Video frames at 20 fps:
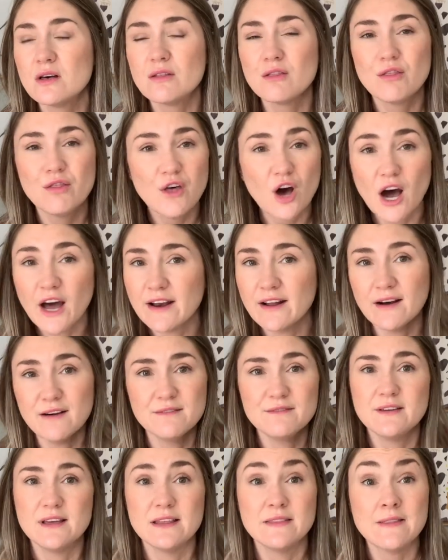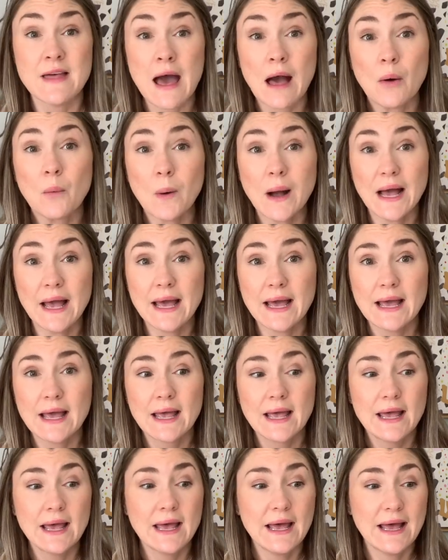thought of in that way
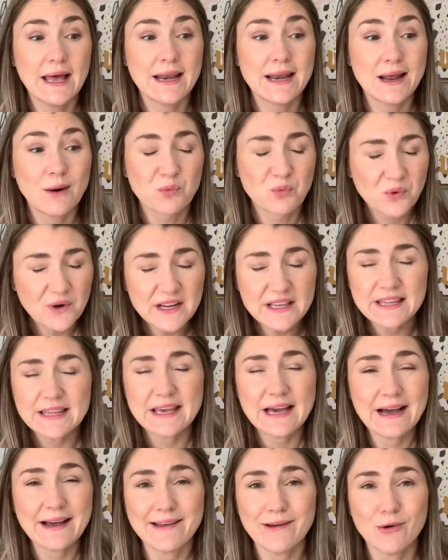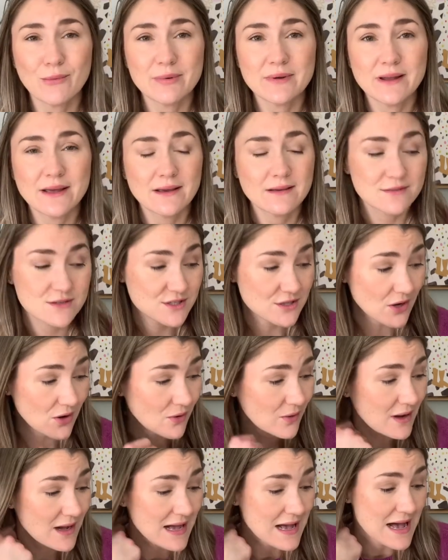and really eye-opening.
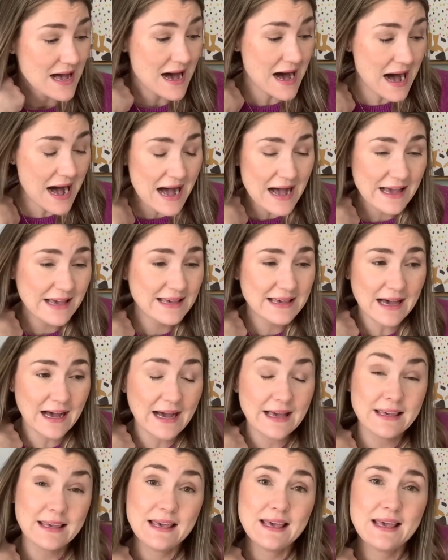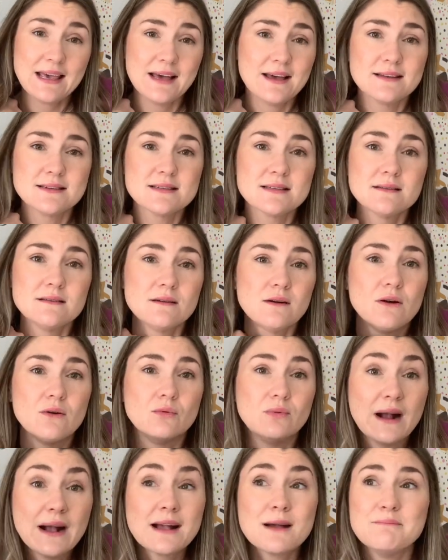So I, I can't
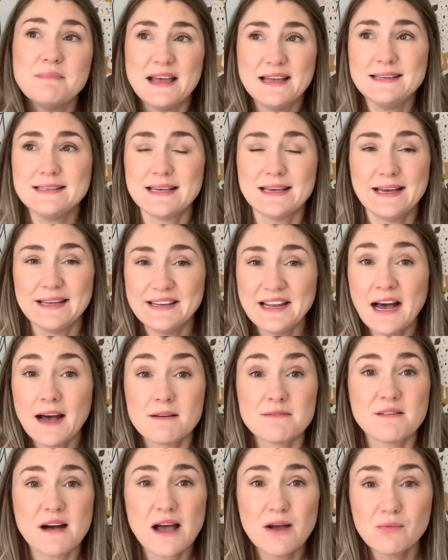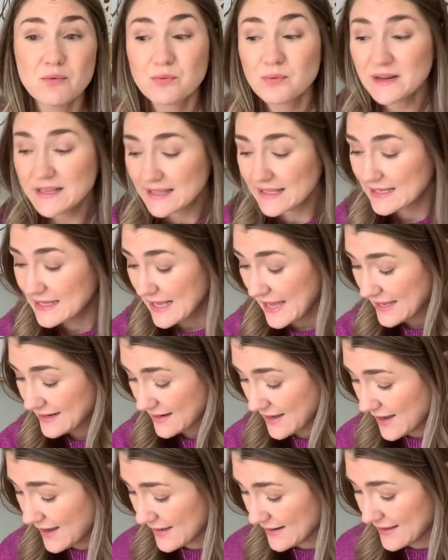recommend it enough. I really
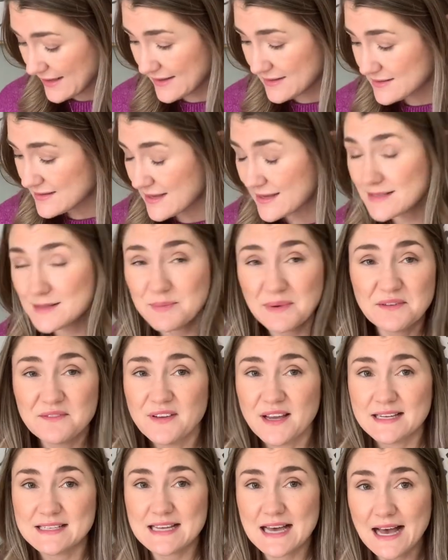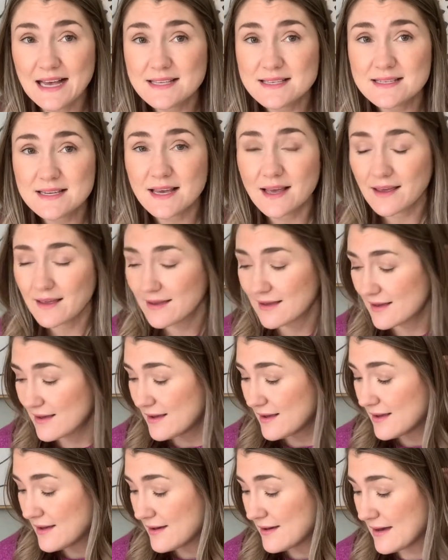cannot. It, has been fantastic.
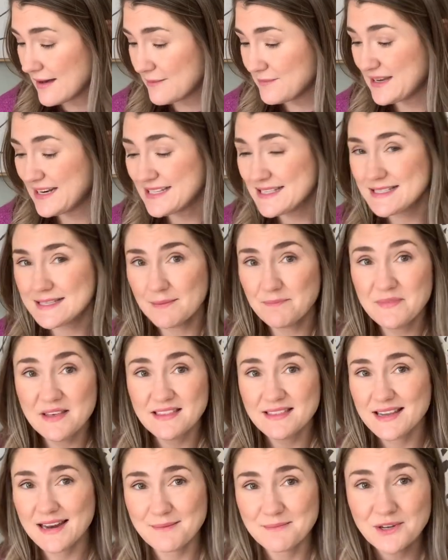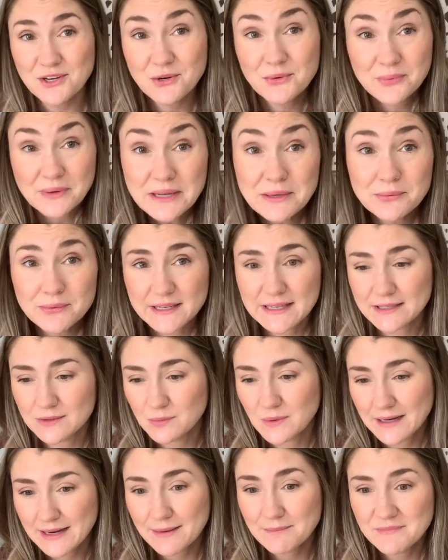Um, and it's something that I'm going to reread
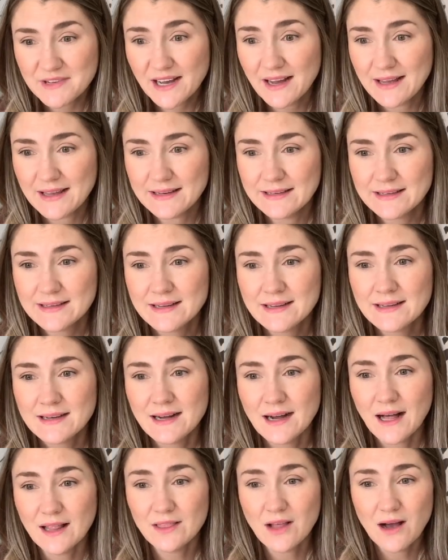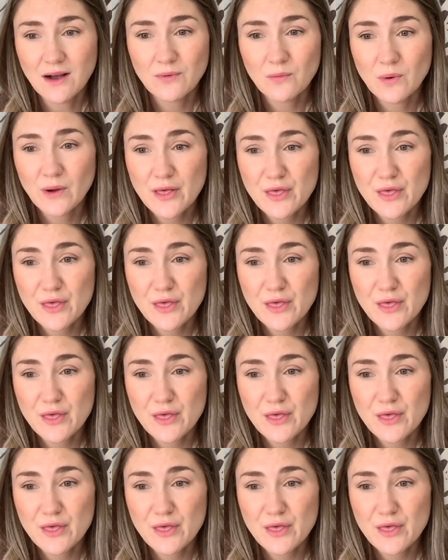when I'm done, along with